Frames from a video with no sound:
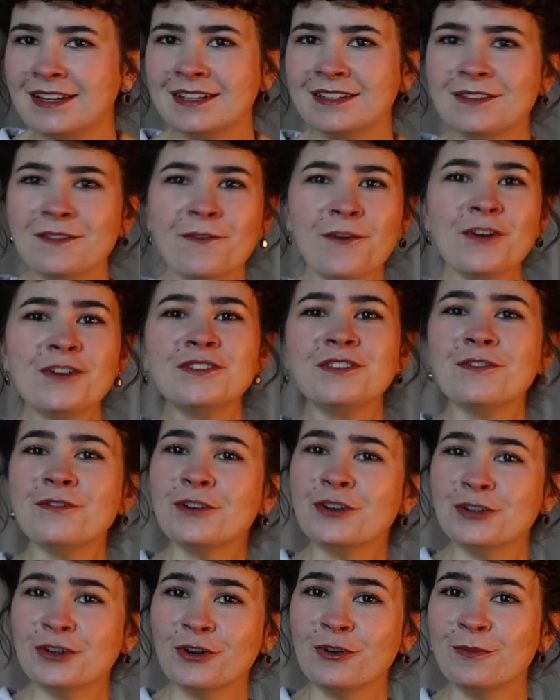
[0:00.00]
is the 1st
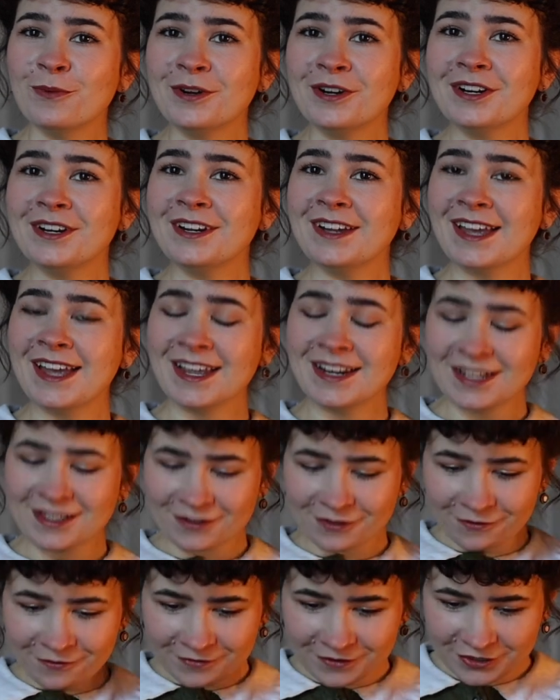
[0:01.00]
of October and
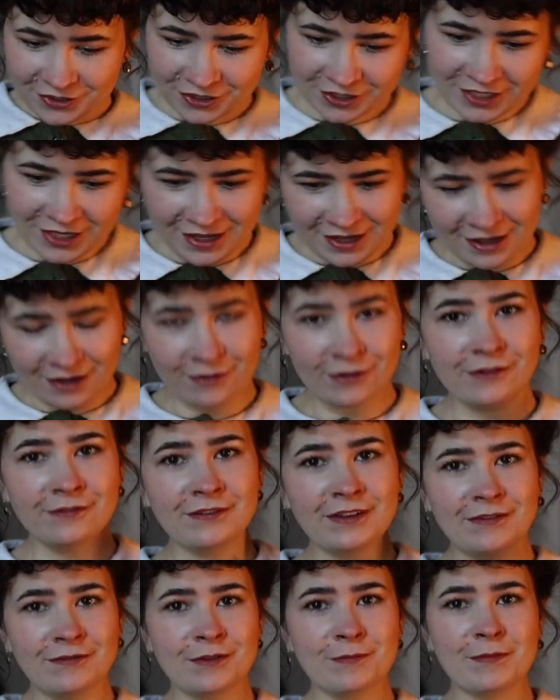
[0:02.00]
it's officially our
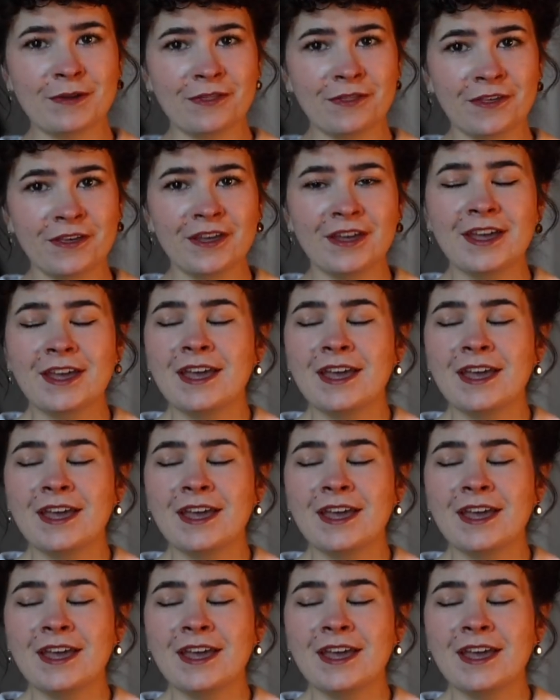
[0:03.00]
favorite month,